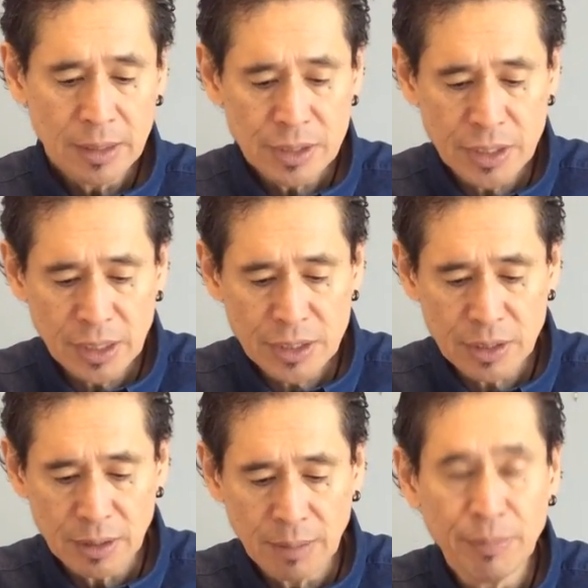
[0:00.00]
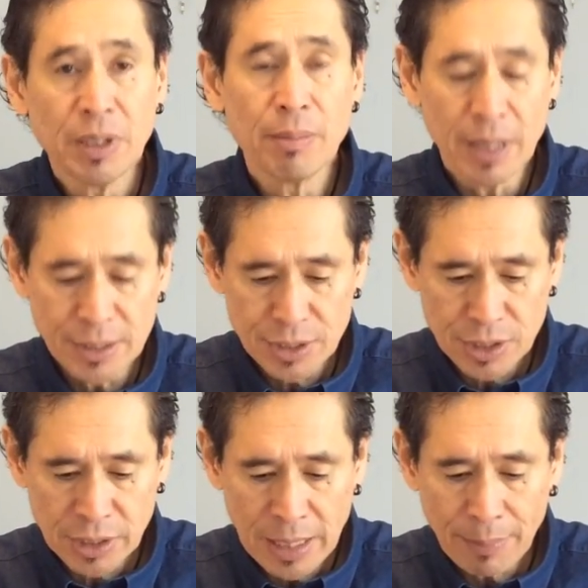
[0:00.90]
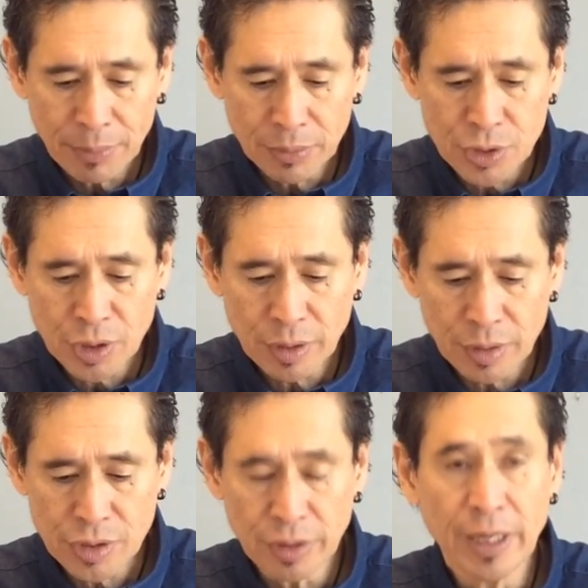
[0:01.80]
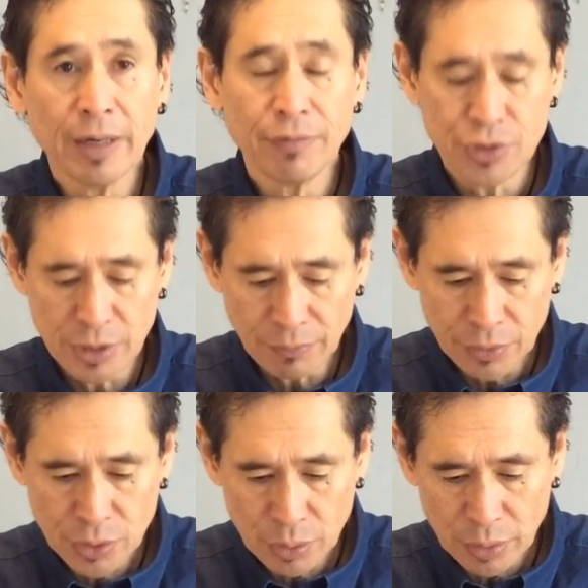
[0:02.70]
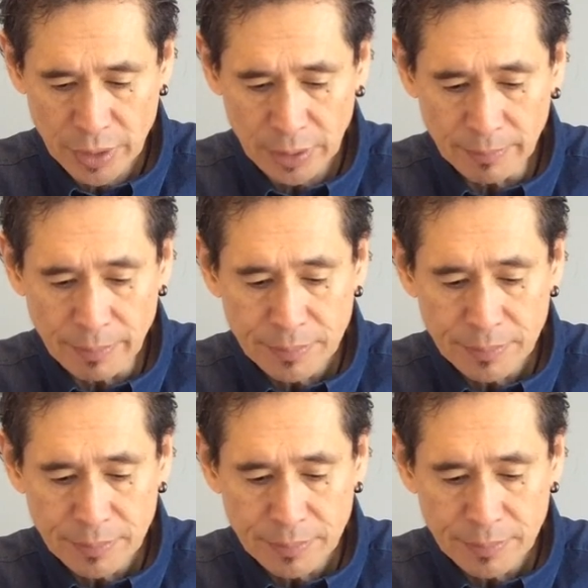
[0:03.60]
6, it minimizes capital charge on average inventory.